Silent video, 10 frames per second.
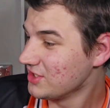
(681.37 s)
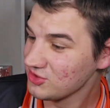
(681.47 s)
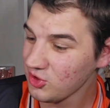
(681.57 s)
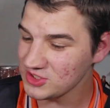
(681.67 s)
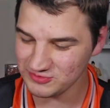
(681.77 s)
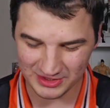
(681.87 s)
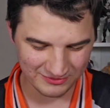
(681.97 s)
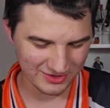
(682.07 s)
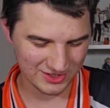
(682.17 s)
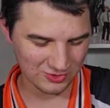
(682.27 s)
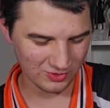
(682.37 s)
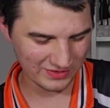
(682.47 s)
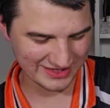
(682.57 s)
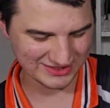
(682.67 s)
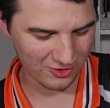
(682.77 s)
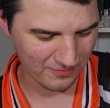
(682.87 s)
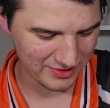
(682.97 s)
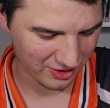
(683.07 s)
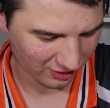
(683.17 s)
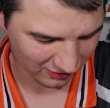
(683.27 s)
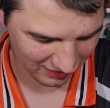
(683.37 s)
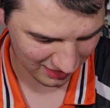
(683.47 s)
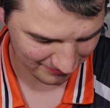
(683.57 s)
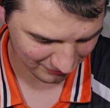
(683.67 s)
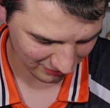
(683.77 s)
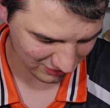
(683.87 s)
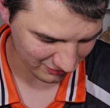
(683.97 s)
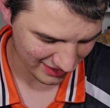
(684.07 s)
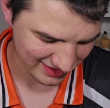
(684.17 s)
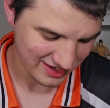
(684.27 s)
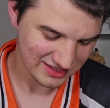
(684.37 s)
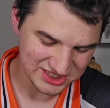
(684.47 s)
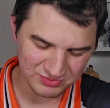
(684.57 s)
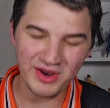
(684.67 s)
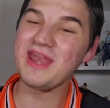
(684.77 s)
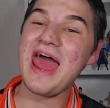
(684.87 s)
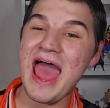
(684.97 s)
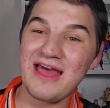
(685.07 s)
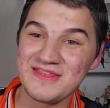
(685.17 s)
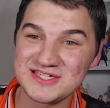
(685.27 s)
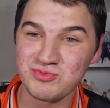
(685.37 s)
looks really, really cool. Let's open her up real quick. Just wanted to add this